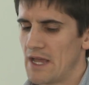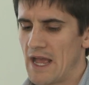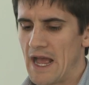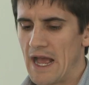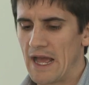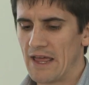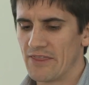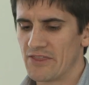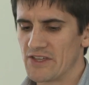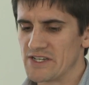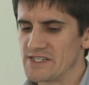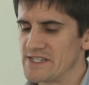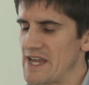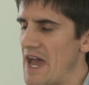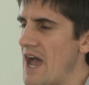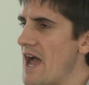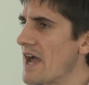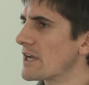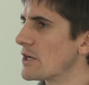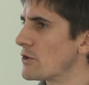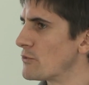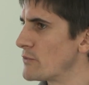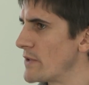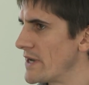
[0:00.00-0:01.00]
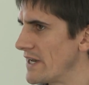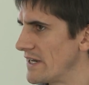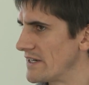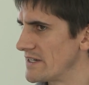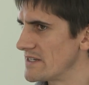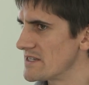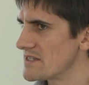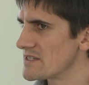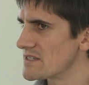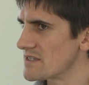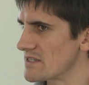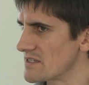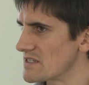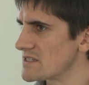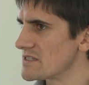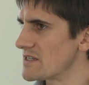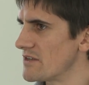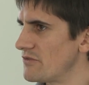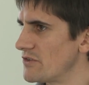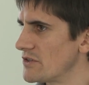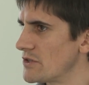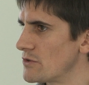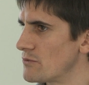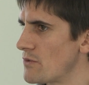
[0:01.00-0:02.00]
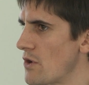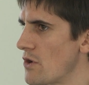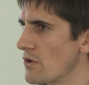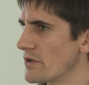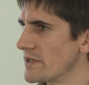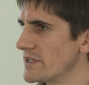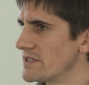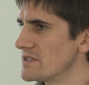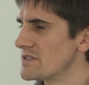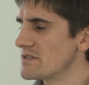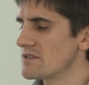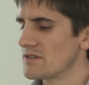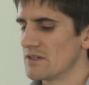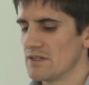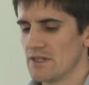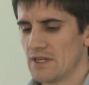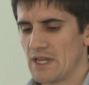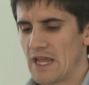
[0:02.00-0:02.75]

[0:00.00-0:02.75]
The darker red it is, the stiffer the rock is,